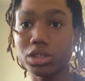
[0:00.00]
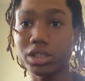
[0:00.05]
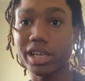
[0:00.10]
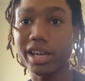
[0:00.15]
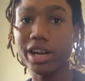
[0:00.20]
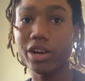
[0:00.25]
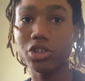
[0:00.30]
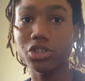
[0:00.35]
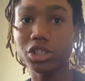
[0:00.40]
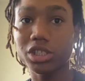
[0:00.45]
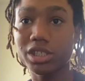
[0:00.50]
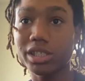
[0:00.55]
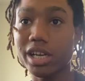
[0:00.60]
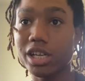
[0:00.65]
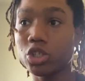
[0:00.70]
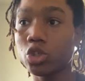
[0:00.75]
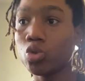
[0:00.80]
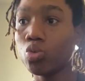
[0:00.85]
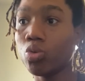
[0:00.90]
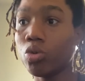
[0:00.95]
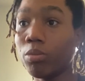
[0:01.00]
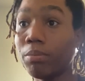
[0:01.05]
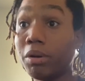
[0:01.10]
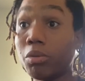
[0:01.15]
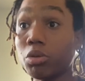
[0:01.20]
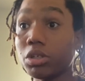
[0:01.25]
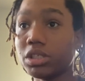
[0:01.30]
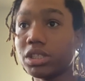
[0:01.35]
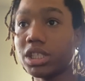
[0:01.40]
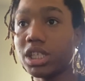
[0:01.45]
the energies that you will be
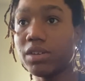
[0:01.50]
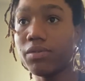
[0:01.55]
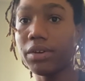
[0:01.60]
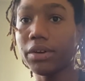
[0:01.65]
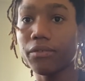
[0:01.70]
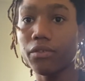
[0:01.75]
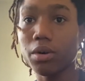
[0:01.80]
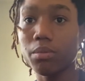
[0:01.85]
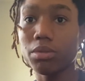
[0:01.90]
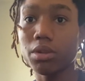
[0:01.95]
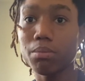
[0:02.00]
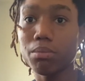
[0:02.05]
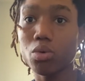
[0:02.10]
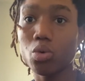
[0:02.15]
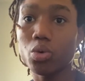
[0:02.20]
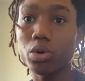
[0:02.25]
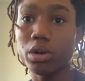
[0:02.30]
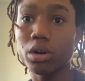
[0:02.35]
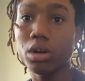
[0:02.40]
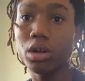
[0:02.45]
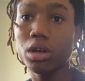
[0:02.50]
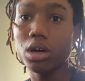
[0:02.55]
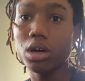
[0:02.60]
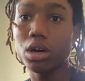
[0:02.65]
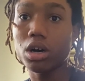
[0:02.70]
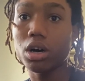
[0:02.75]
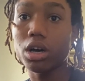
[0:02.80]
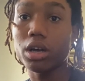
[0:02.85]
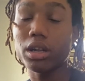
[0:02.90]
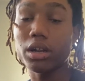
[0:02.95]
receiving from the moon
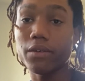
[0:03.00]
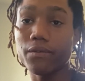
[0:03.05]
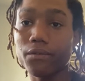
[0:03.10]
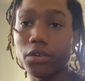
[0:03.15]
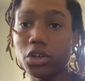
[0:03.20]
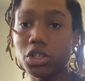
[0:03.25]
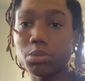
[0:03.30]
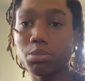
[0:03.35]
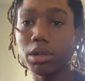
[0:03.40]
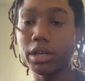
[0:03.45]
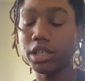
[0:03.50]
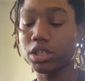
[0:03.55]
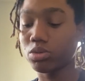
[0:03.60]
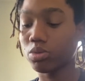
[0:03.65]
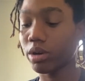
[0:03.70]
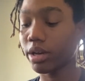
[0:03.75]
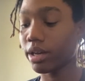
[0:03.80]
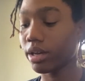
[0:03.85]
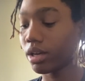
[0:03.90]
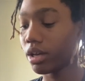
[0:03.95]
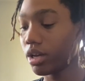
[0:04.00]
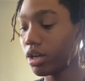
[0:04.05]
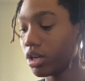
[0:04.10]
in the first place, right?